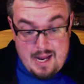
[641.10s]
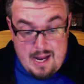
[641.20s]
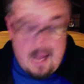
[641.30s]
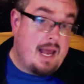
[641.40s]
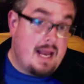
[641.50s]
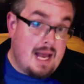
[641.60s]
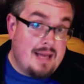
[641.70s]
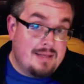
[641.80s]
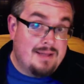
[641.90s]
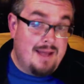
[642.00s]
And I gotta
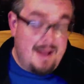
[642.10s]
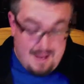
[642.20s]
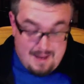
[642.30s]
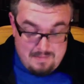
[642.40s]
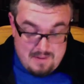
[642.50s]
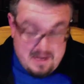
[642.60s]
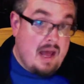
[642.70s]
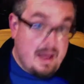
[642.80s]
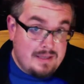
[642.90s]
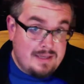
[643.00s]
say, I am
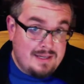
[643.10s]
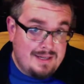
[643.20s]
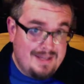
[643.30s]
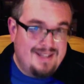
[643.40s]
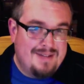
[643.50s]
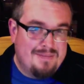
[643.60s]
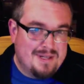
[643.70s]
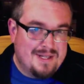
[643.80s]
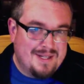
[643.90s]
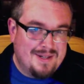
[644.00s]
not
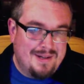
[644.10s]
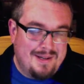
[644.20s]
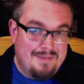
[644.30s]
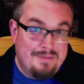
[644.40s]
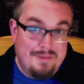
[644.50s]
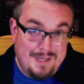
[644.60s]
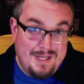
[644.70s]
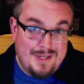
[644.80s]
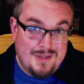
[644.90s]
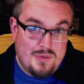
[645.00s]
particularly
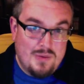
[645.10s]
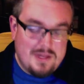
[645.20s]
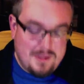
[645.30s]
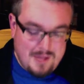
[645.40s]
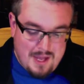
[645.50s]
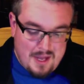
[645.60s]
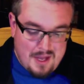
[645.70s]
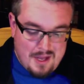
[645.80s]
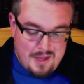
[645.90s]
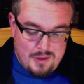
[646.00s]
pleased with
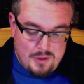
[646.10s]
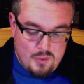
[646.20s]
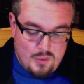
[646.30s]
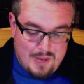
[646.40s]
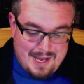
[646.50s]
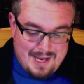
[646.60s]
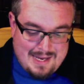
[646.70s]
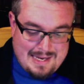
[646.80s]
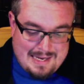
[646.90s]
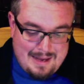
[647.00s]
the
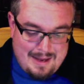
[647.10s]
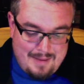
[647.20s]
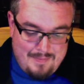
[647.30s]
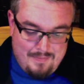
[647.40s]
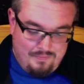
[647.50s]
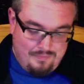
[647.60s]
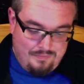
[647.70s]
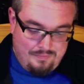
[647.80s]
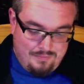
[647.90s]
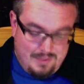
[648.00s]
way
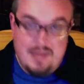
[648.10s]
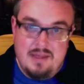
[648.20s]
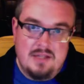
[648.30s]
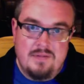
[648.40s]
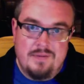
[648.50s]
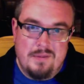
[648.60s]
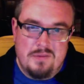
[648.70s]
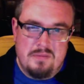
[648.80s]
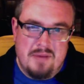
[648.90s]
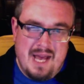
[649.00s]
these films are
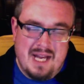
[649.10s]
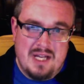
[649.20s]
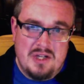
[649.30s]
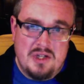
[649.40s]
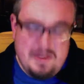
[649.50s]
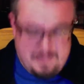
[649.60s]
packaged.